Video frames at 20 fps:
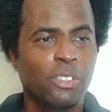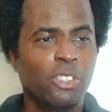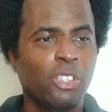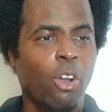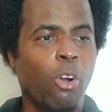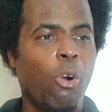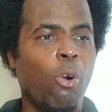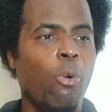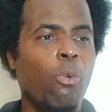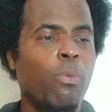
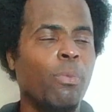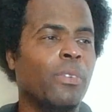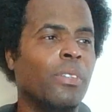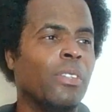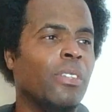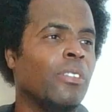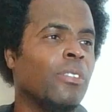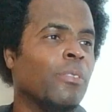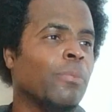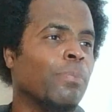So
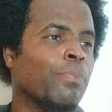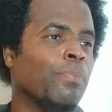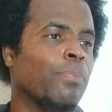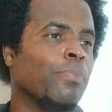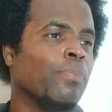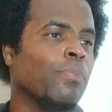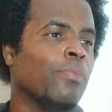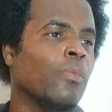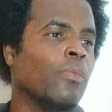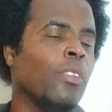
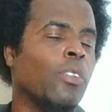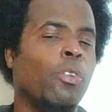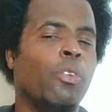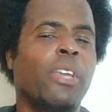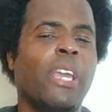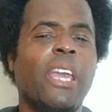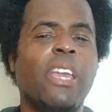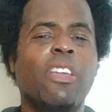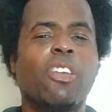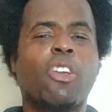
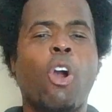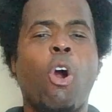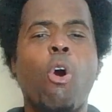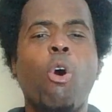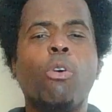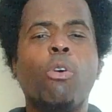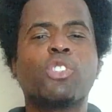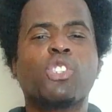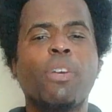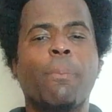you can't
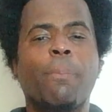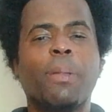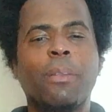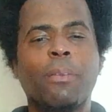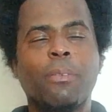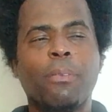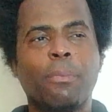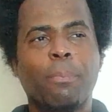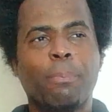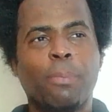go
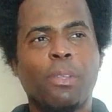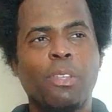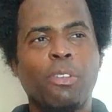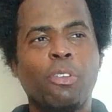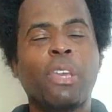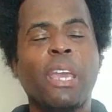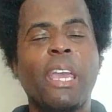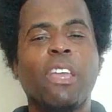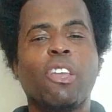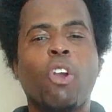
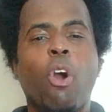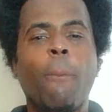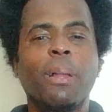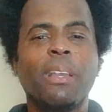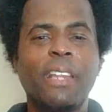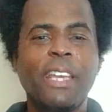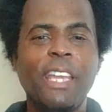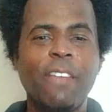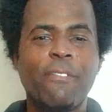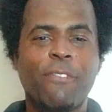
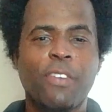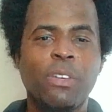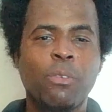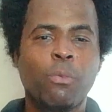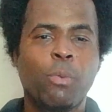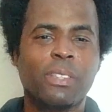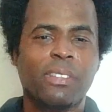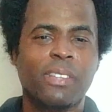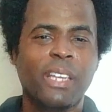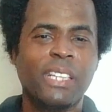
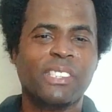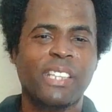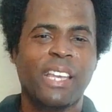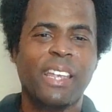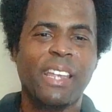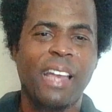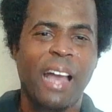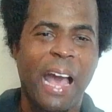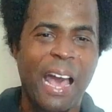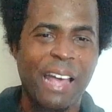believing what they
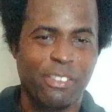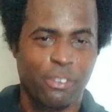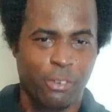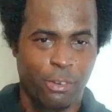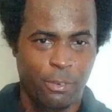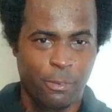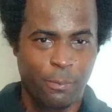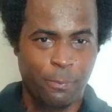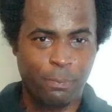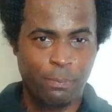say
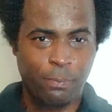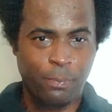either.